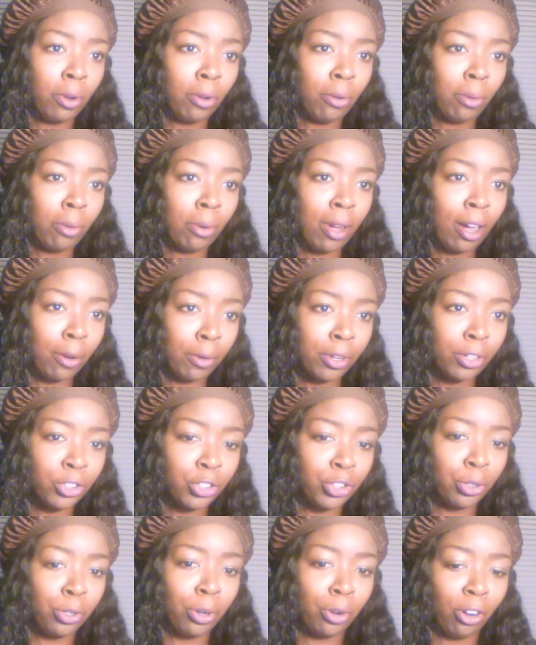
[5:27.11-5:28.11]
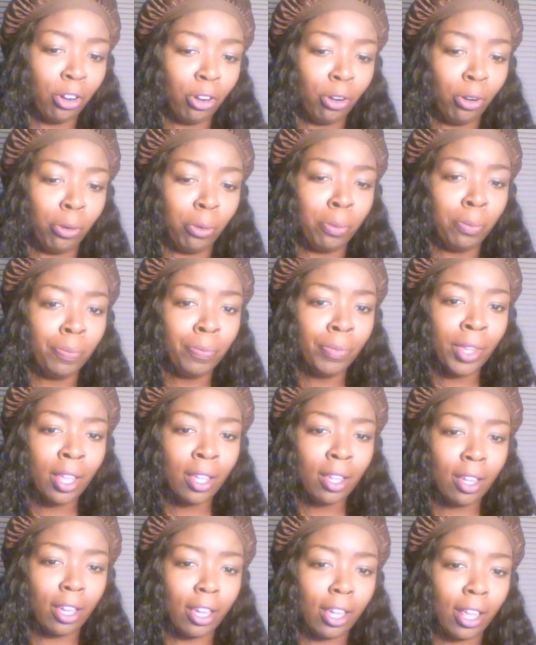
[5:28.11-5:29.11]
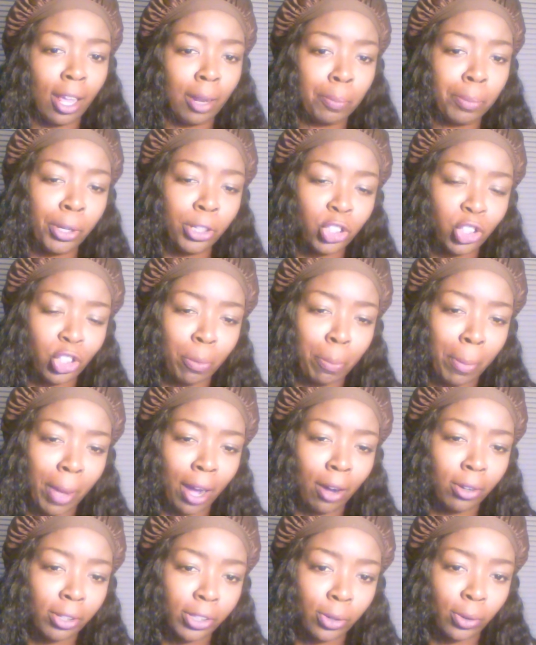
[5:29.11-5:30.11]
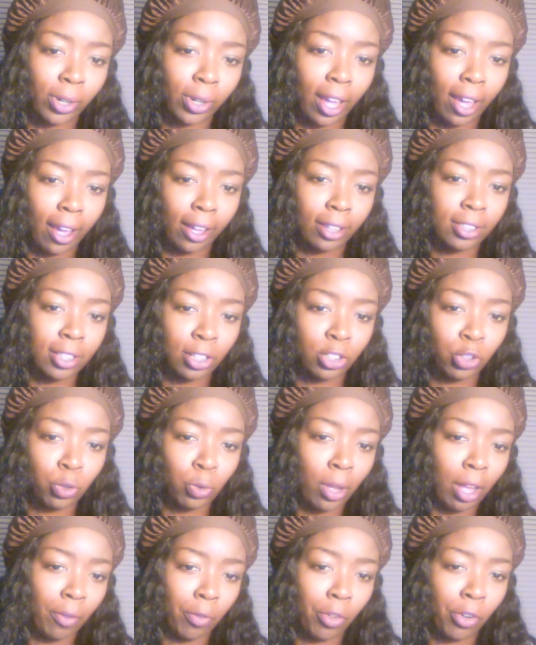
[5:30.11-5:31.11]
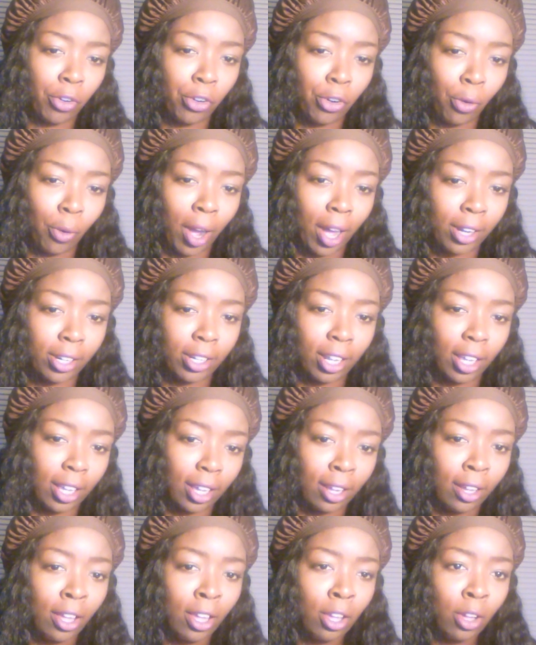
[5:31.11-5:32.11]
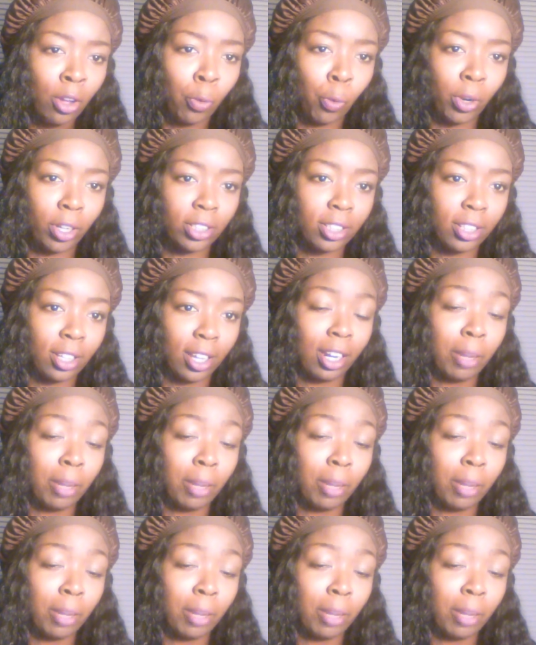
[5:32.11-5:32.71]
how could you go home and put your mouth on an ass that you have no idea what is done?